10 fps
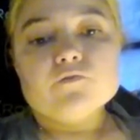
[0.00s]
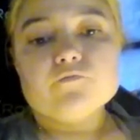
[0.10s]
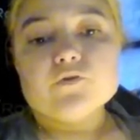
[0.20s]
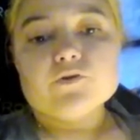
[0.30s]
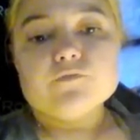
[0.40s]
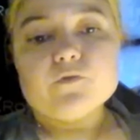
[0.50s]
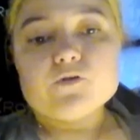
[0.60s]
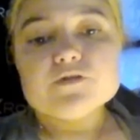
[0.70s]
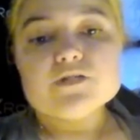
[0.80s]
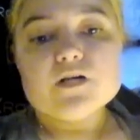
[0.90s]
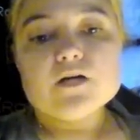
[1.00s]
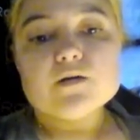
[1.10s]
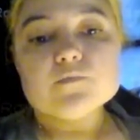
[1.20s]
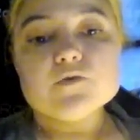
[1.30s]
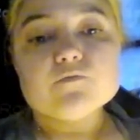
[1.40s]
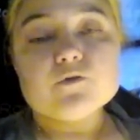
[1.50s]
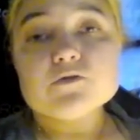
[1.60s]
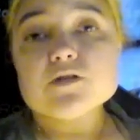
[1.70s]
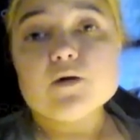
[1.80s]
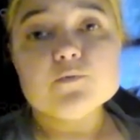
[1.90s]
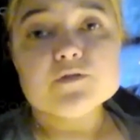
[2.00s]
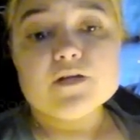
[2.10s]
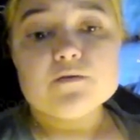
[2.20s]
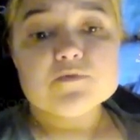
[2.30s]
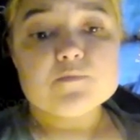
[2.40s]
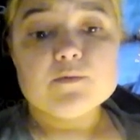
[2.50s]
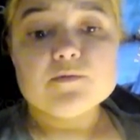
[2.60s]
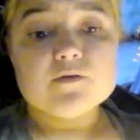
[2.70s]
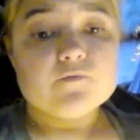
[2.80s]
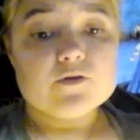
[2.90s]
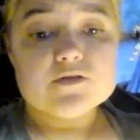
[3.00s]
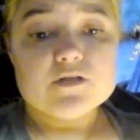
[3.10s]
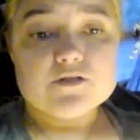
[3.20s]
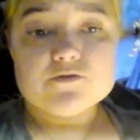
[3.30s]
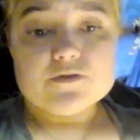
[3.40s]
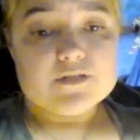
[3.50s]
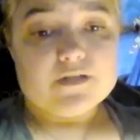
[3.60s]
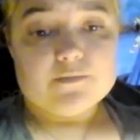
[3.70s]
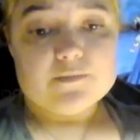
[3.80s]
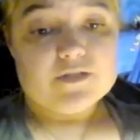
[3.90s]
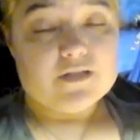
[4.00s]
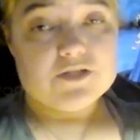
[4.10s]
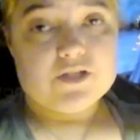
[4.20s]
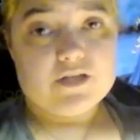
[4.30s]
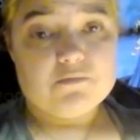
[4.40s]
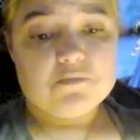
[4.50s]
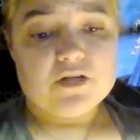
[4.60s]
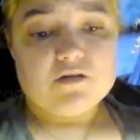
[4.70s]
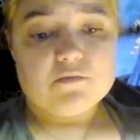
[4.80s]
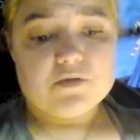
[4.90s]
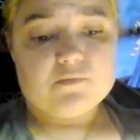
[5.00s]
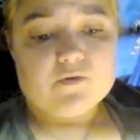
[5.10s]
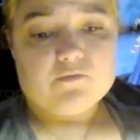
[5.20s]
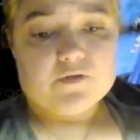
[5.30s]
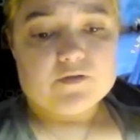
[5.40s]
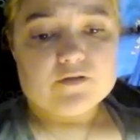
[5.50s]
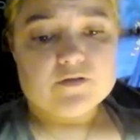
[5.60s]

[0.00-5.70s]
For your first time, your first couple times, maybe your first 100 times, that chain may not be perfect.